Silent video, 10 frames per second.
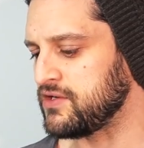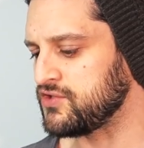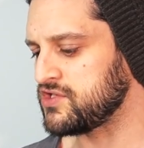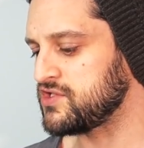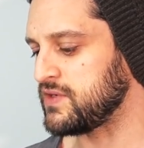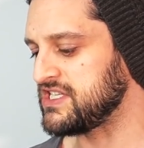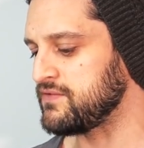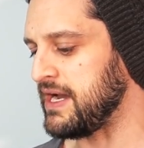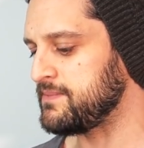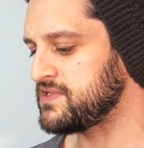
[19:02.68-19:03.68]
and 120
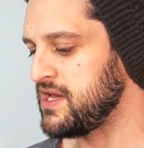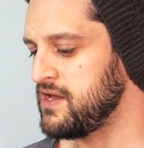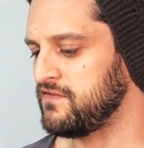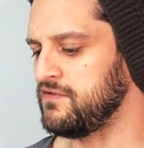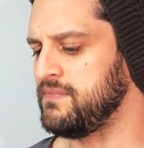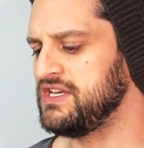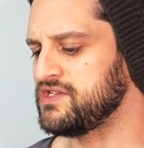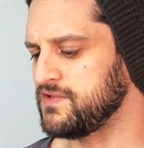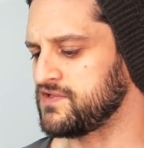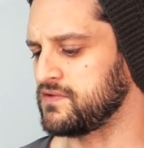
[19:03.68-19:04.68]
reps for
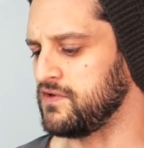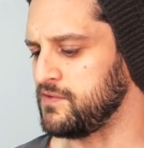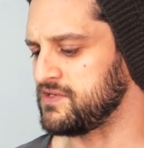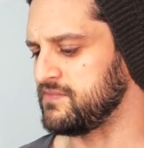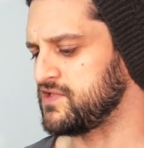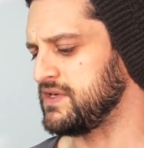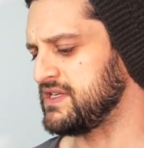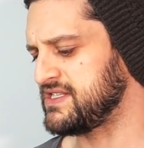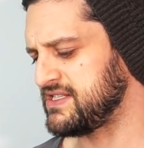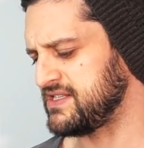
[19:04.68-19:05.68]
major muscle groups and between
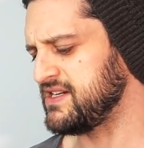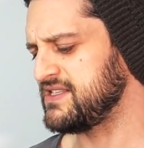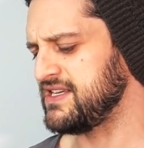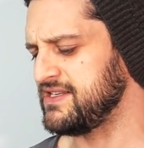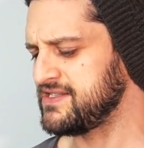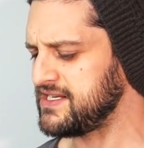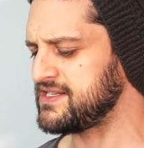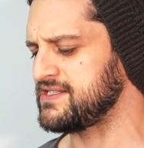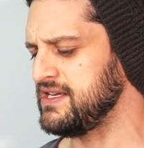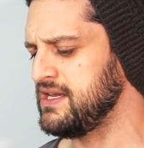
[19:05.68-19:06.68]
30 and
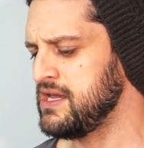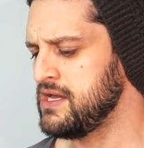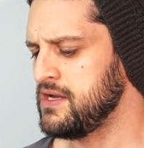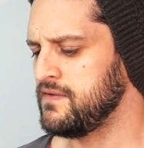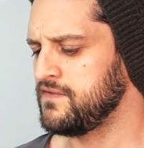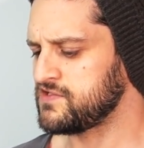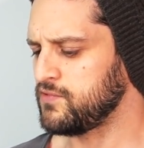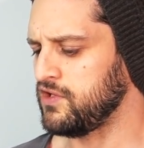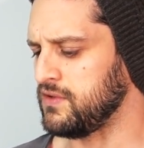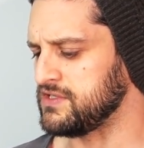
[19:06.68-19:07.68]
60 for
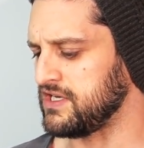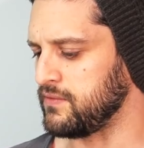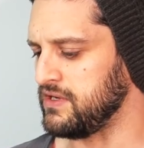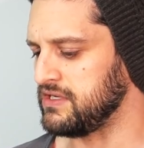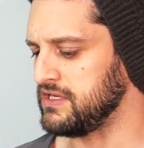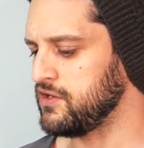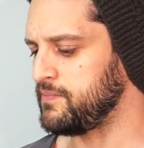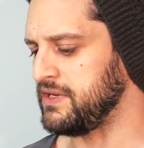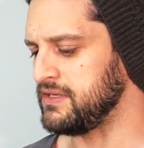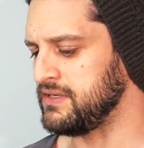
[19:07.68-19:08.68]
smaller ones in a week. In your
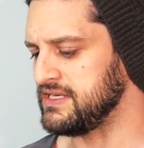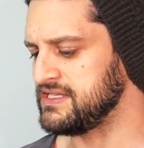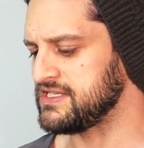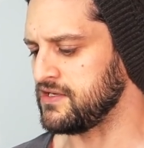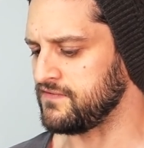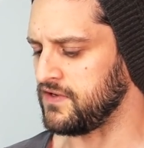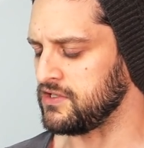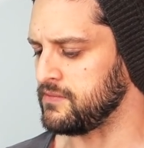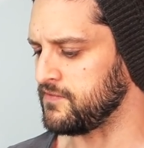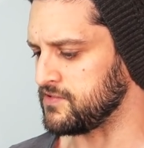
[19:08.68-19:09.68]
opinion, is this enough
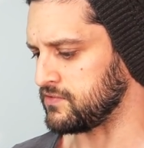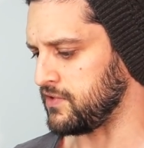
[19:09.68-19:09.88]
volume for muscle